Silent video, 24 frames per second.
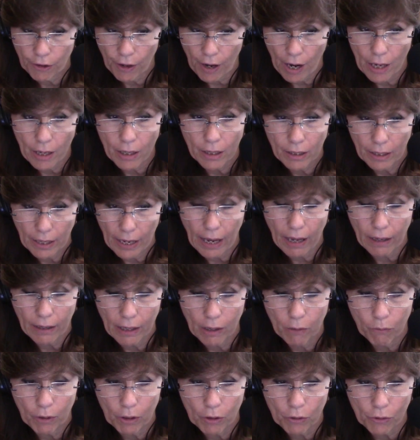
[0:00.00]

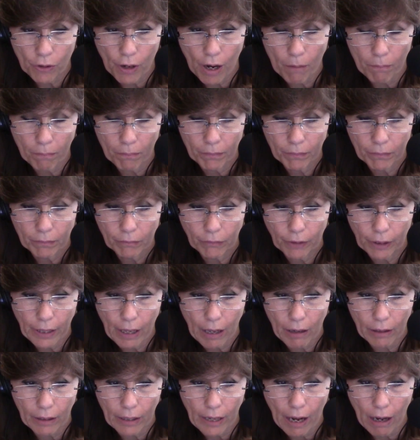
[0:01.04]
It will drop
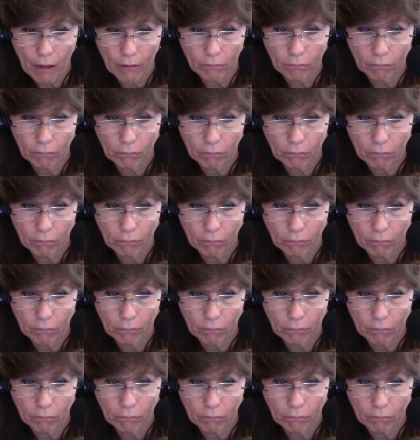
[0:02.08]
without a doubt.